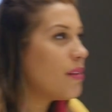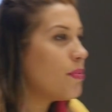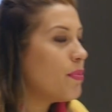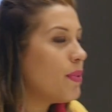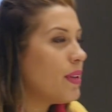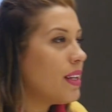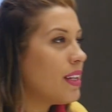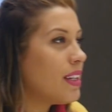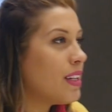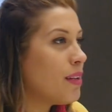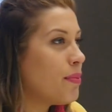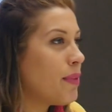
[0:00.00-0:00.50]
I've
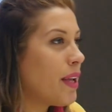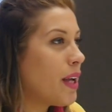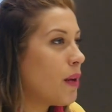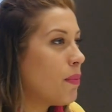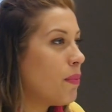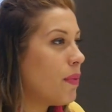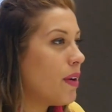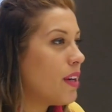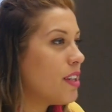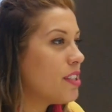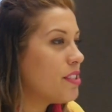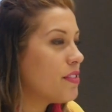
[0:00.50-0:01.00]
been a
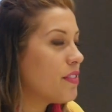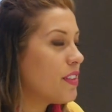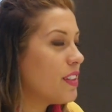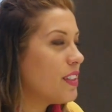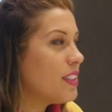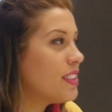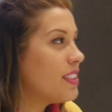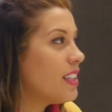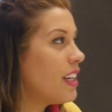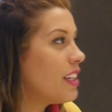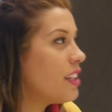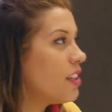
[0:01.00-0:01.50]
makeup artist for
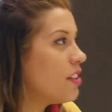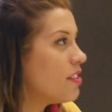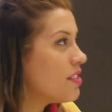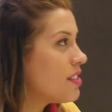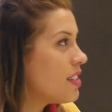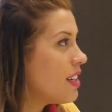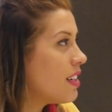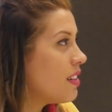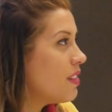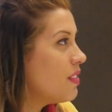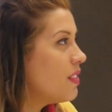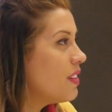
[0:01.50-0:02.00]
10 years
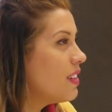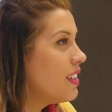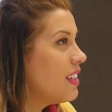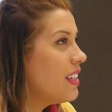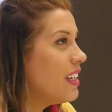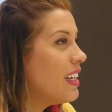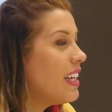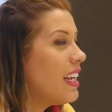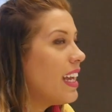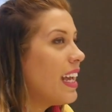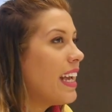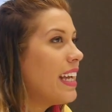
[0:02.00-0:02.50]
now.
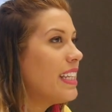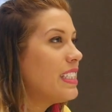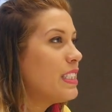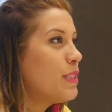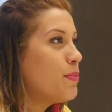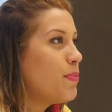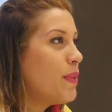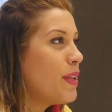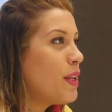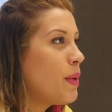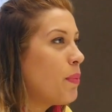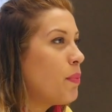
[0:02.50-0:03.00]
It's
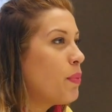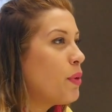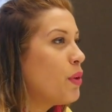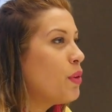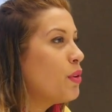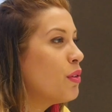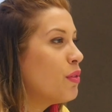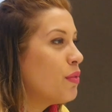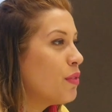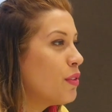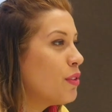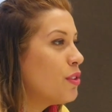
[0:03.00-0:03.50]
been a
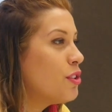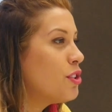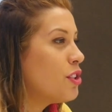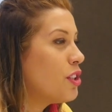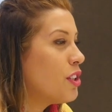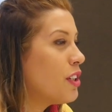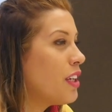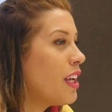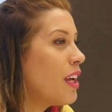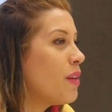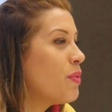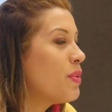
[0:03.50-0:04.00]
beautiful
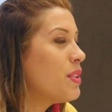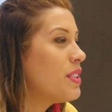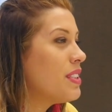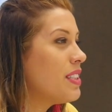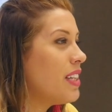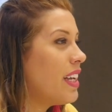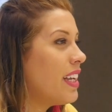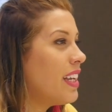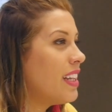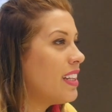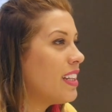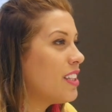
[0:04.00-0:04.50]
journey, I would
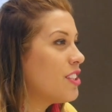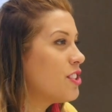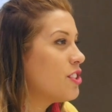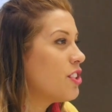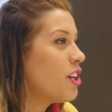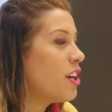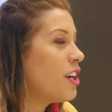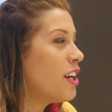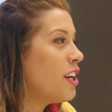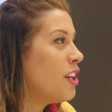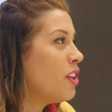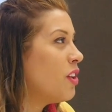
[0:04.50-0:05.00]
say, that
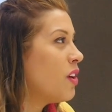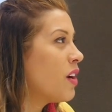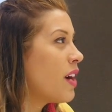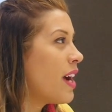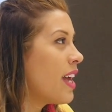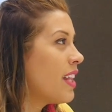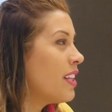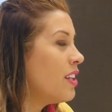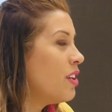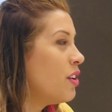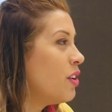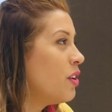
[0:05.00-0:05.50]
started in Long
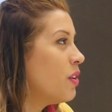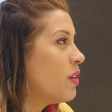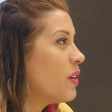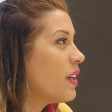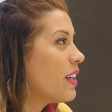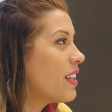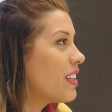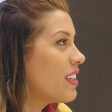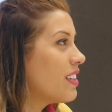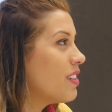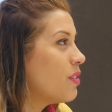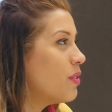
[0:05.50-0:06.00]
Island, New
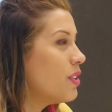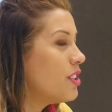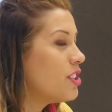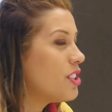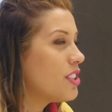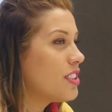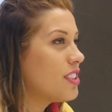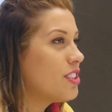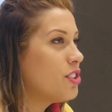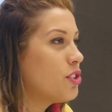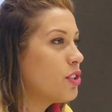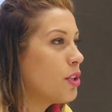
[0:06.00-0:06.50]
York, with
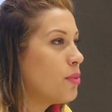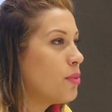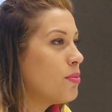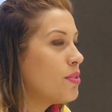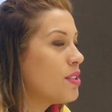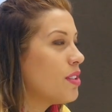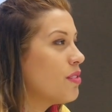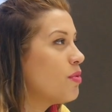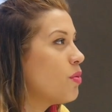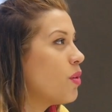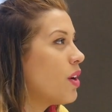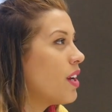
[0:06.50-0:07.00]
just dreams
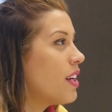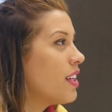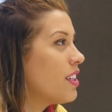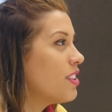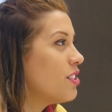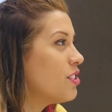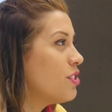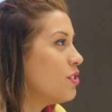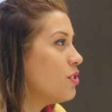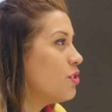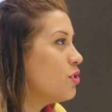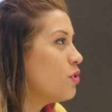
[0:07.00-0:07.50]
of wanting
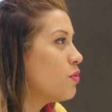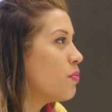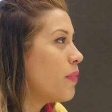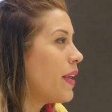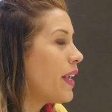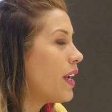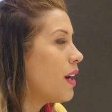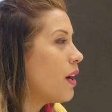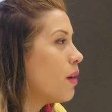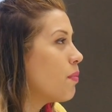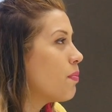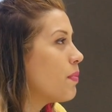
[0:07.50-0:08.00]
to do
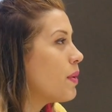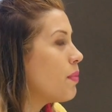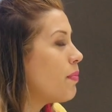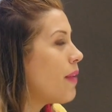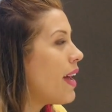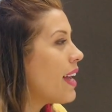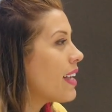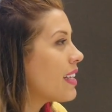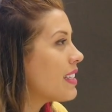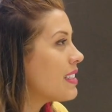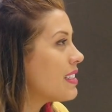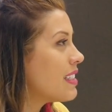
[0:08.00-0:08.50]
makeup in
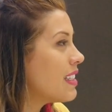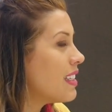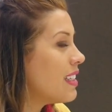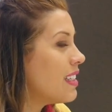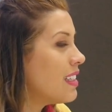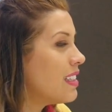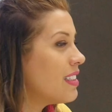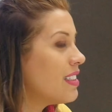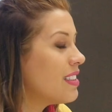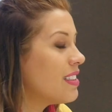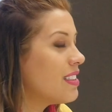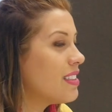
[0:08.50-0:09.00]

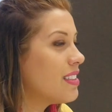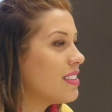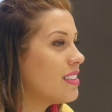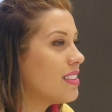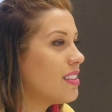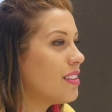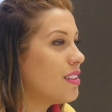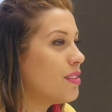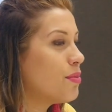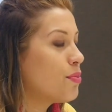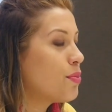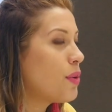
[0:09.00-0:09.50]
magazines,
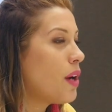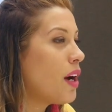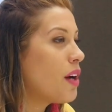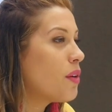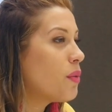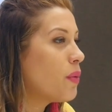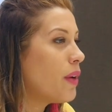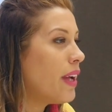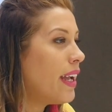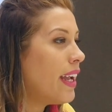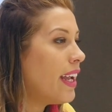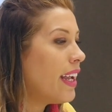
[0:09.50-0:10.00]

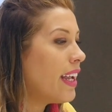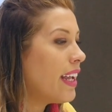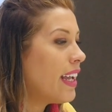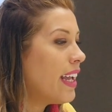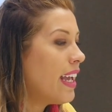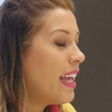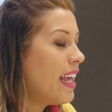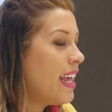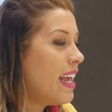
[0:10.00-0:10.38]
Broadway.